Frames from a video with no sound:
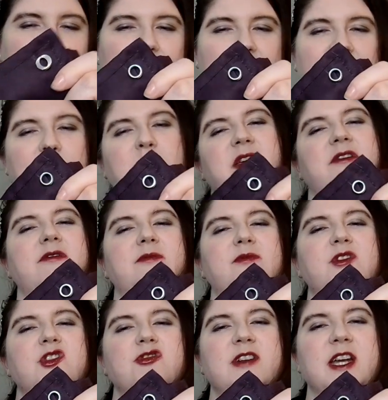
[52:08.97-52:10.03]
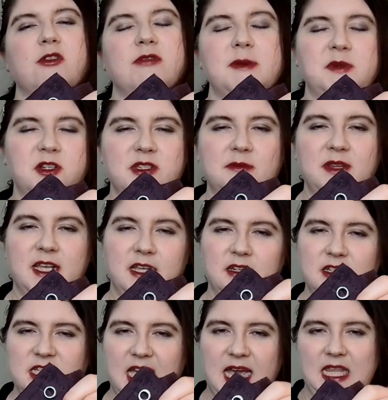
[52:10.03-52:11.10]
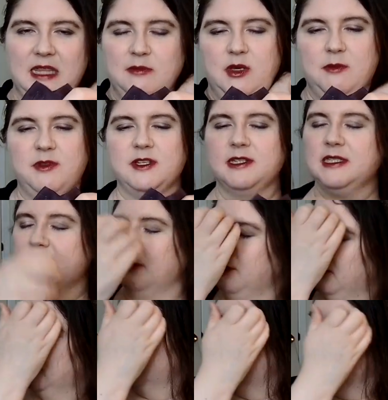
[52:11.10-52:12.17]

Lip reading: get a bit of string or ribbon or something and tie them up. There's some